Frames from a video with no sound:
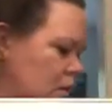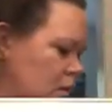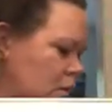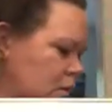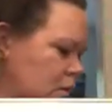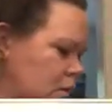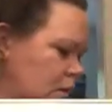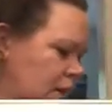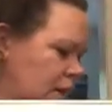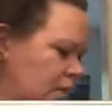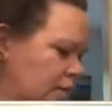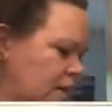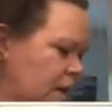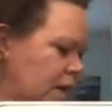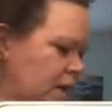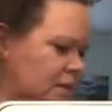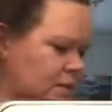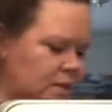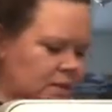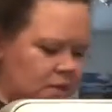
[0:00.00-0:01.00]
So I have
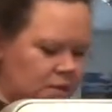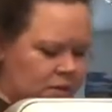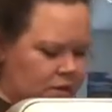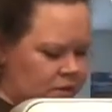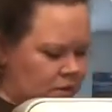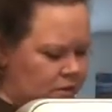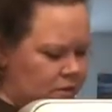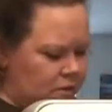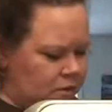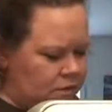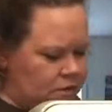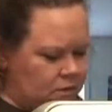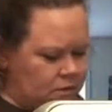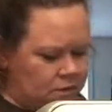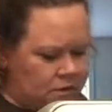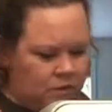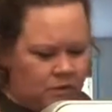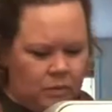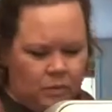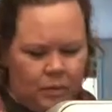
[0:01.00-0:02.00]
that, scissors,
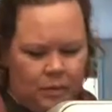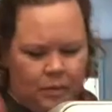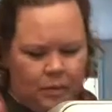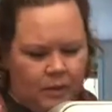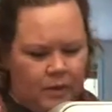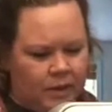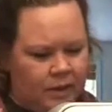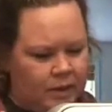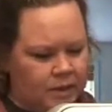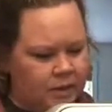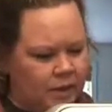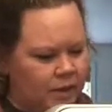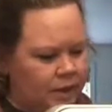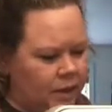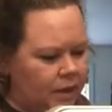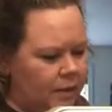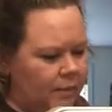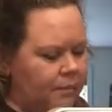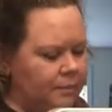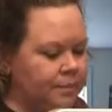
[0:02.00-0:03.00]
seam ripper in case I need
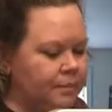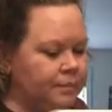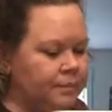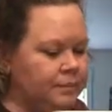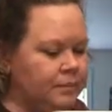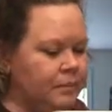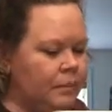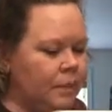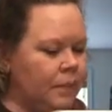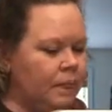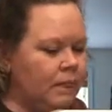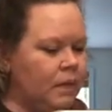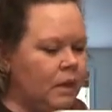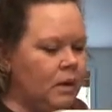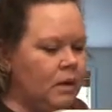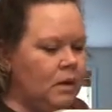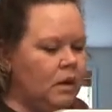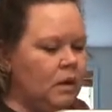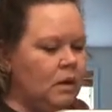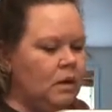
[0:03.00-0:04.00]
it.
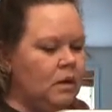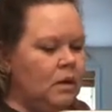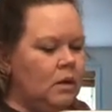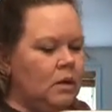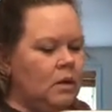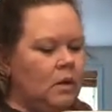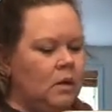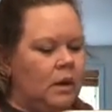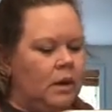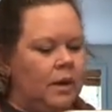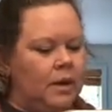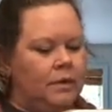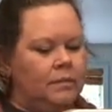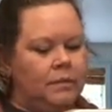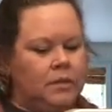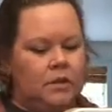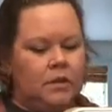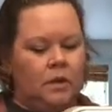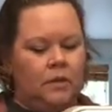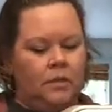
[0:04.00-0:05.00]
All right,
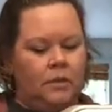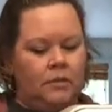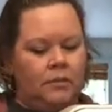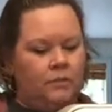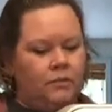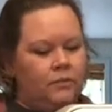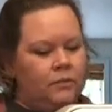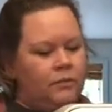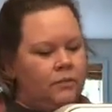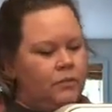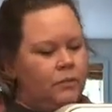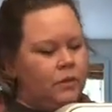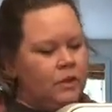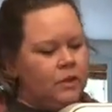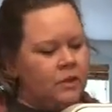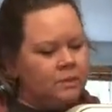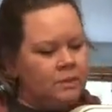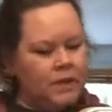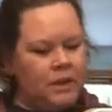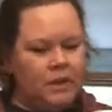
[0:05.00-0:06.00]
so the
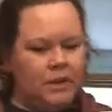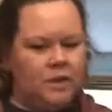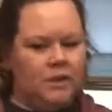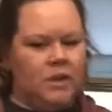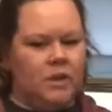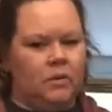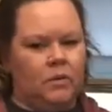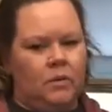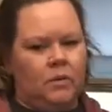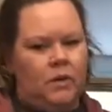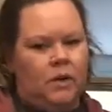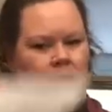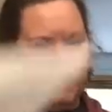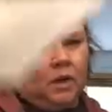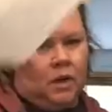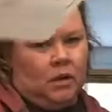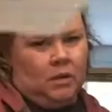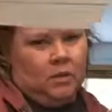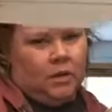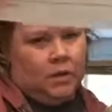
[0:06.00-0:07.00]
first piece that we're working
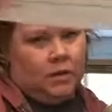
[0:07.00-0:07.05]
on, or the